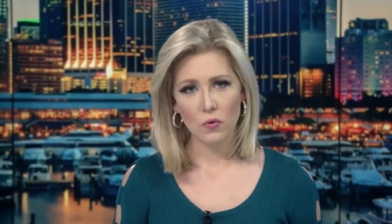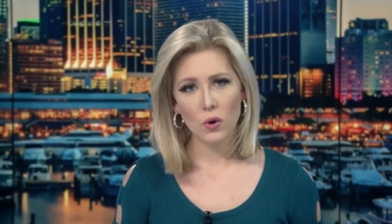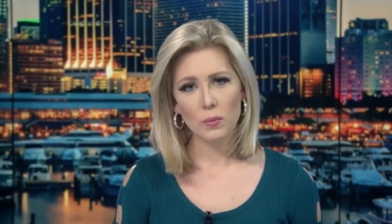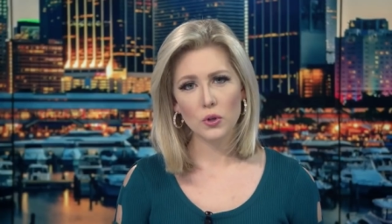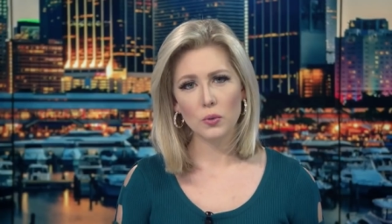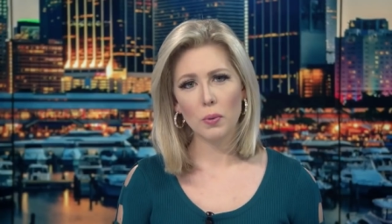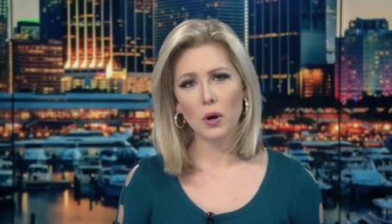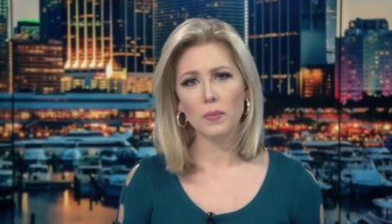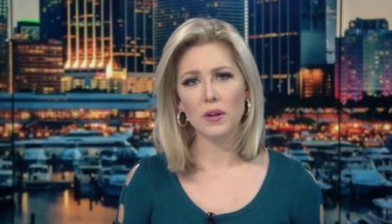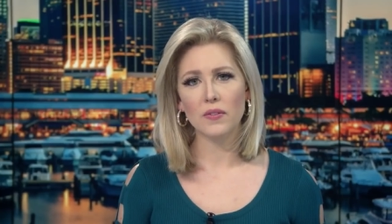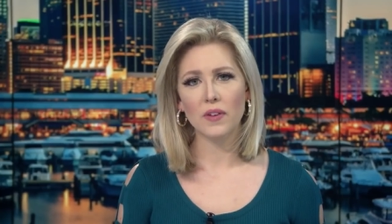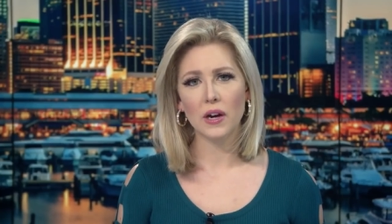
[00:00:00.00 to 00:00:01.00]
Former
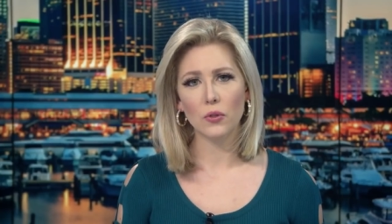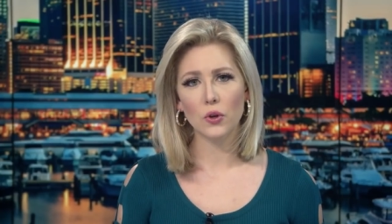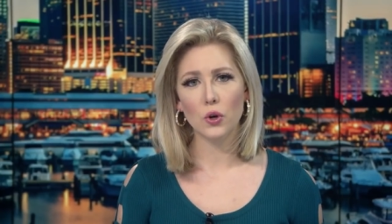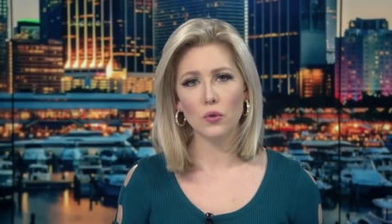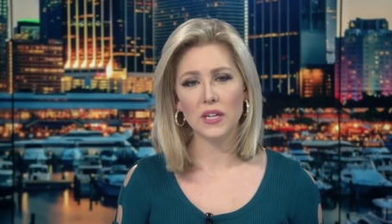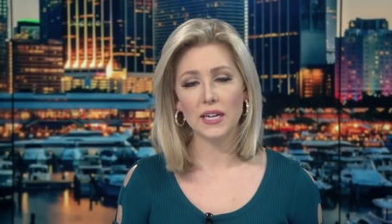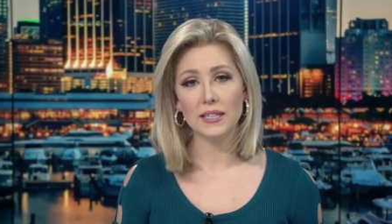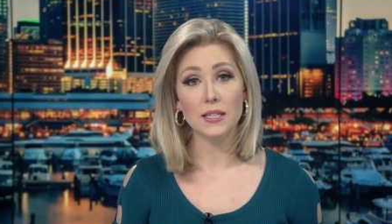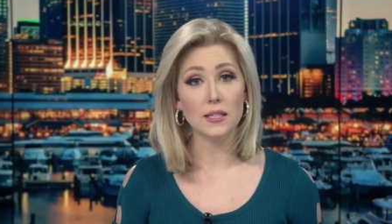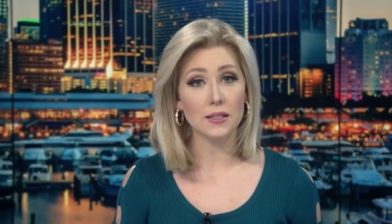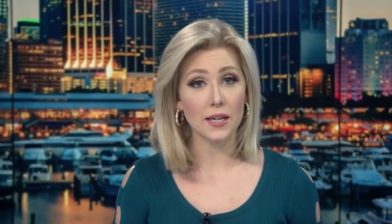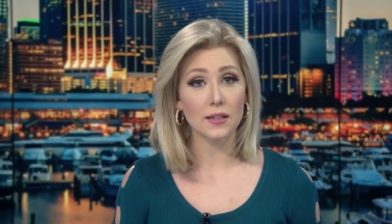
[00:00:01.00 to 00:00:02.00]
Department of Health COVID
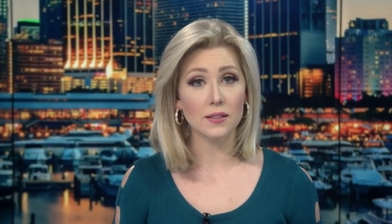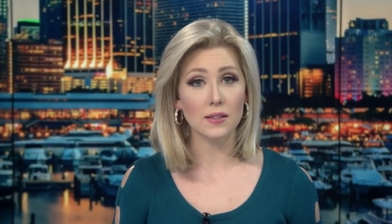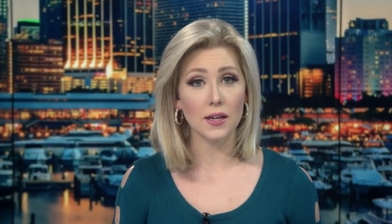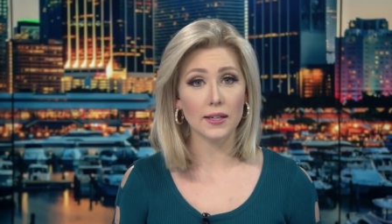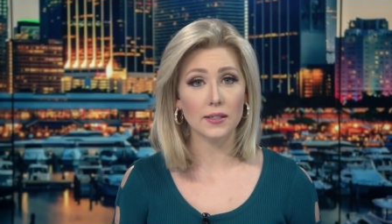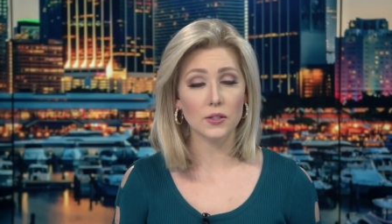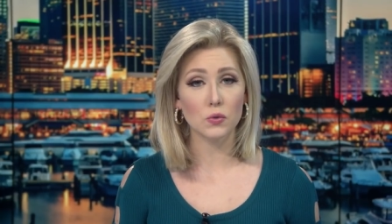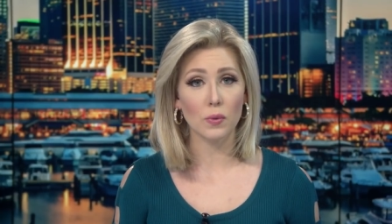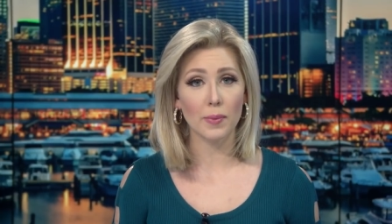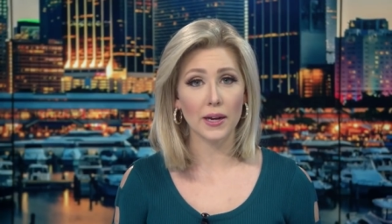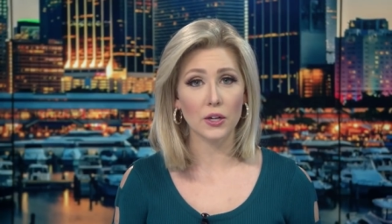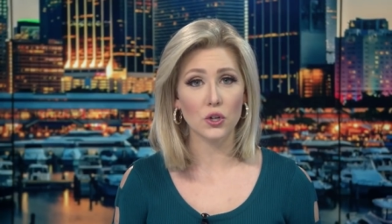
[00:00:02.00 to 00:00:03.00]
19 data scientist
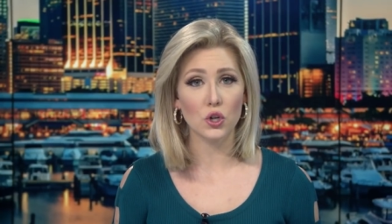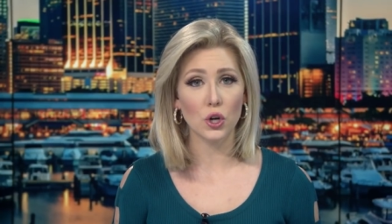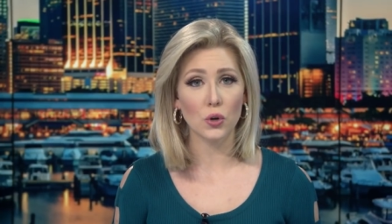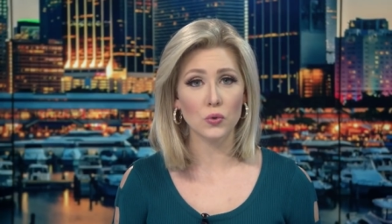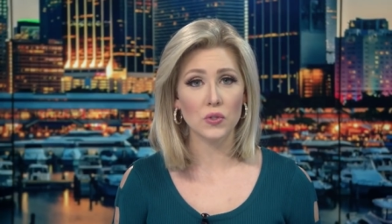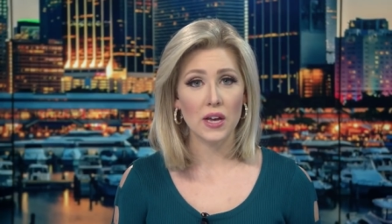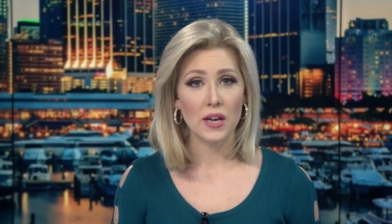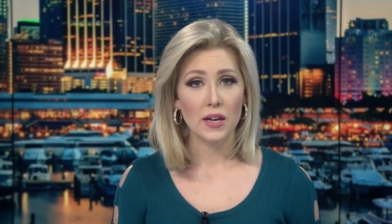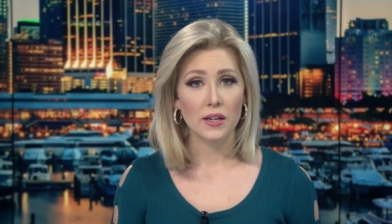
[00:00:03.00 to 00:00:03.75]
Rebekah Jones